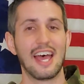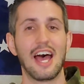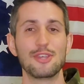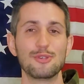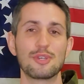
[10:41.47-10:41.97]

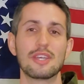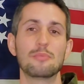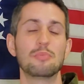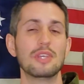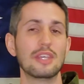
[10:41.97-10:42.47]
You
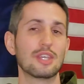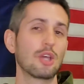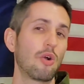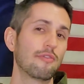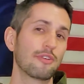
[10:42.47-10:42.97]
can be
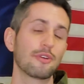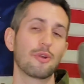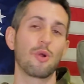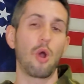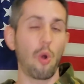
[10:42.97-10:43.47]
covert
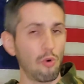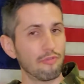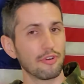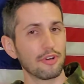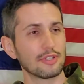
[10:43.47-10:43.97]
or
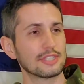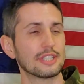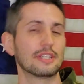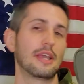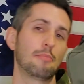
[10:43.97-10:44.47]
overt
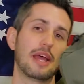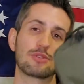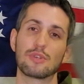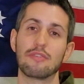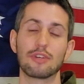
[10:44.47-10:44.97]
and match
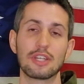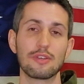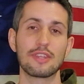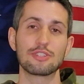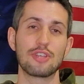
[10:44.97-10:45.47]
whatever gear
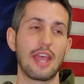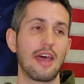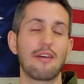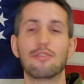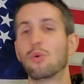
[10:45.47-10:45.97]
that you
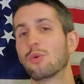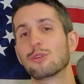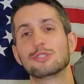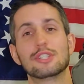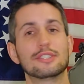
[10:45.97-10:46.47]
have, or
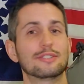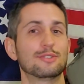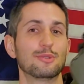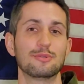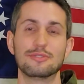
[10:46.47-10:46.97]
just
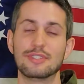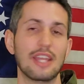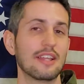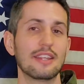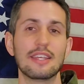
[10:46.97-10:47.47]
your
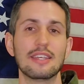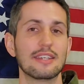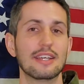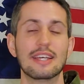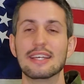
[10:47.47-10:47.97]

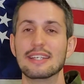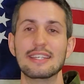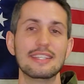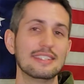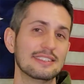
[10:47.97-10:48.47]
daily
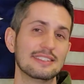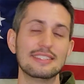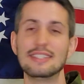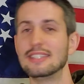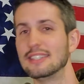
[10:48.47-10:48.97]

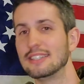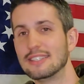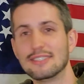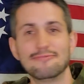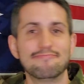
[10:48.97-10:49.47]
EDC